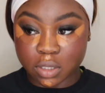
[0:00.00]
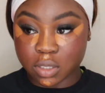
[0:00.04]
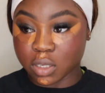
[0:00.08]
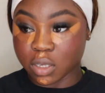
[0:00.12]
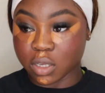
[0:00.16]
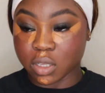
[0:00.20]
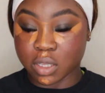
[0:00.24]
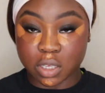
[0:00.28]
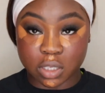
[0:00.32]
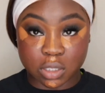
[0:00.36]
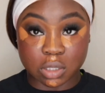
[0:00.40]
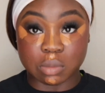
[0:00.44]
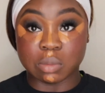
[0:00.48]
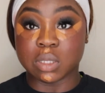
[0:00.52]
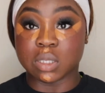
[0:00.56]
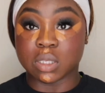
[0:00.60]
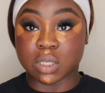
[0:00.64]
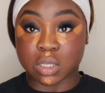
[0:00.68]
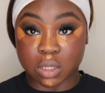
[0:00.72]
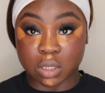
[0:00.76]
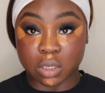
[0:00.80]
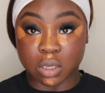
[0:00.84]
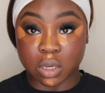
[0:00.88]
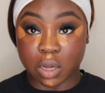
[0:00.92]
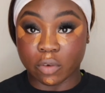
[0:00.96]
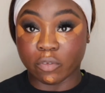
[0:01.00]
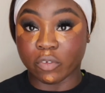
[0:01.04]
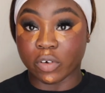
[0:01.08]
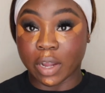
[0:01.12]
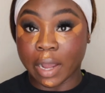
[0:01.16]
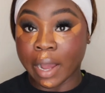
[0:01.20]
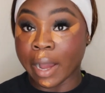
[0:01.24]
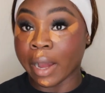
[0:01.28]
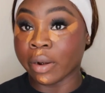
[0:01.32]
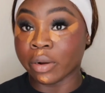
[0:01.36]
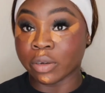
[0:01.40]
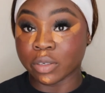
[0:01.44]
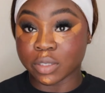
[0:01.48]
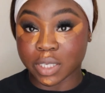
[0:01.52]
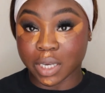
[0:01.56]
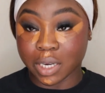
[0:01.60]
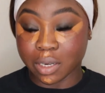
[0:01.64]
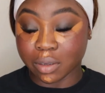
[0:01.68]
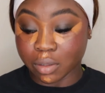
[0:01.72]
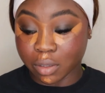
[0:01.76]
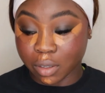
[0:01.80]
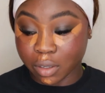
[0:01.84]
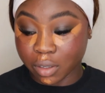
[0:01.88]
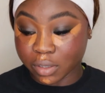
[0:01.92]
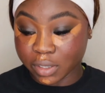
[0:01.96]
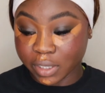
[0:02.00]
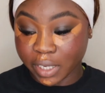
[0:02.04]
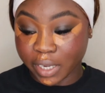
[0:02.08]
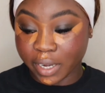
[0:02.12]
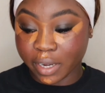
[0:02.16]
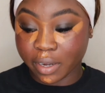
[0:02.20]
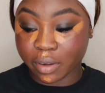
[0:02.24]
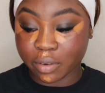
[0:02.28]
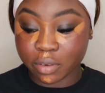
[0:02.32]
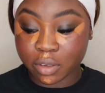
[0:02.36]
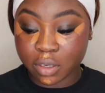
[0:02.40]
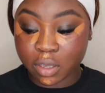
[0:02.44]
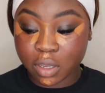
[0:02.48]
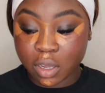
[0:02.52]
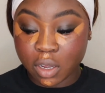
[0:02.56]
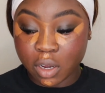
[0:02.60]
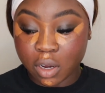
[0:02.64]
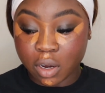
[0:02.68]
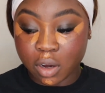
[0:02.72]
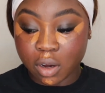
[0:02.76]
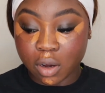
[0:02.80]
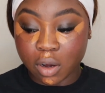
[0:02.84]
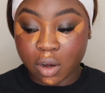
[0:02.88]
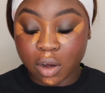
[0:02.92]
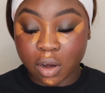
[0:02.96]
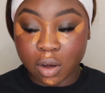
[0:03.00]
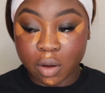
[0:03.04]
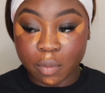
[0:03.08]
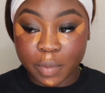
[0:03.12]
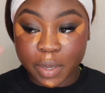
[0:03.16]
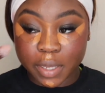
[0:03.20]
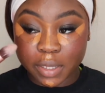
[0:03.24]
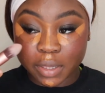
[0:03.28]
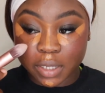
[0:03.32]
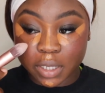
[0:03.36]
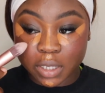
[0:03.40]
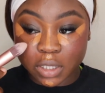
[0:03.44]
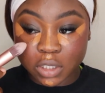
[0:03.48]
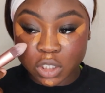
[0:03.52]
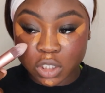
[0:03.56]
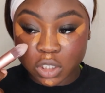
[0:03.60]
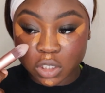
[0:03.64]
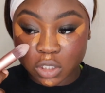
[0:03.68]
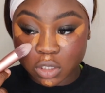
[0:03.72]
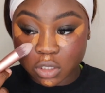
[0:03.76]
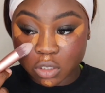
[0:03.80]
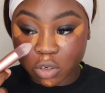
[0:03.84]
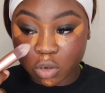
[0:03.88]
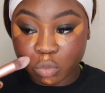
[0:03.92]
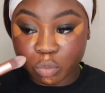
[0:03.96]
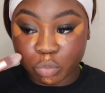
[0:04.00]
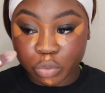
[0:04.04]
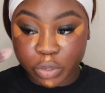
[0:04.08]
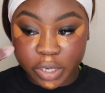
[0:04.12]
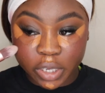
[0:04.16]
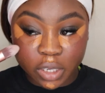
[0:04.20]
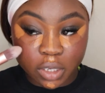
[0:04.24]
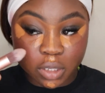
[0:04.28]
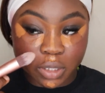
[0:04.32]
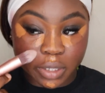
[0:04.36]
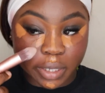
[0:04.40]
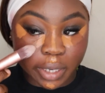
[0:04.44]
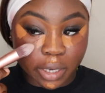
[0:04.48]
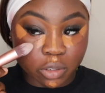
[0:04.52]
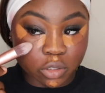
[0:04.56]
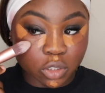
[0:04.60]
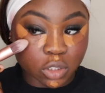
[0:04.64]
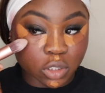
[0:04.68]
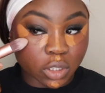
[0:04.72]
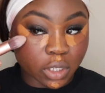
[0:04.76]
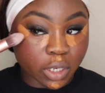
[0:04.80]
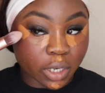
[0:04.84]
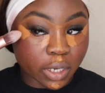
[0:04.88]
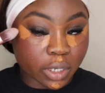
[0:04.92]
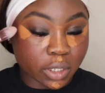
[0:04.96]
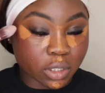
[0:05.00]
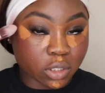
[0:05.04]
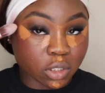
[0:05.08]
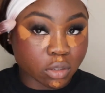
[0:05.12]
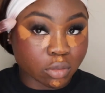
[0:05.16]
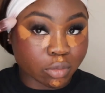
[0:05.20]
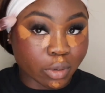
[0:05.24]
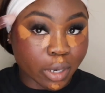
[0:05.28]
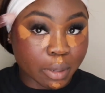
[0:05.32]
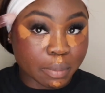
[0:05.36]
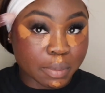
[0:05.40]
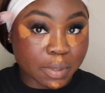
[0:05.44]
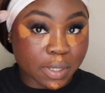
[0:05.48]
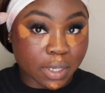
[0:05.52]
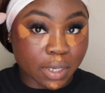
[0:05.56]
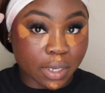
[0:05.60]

concealer, and she used this tapered brush that I also have in my hand. You can find these brushes on Amazon.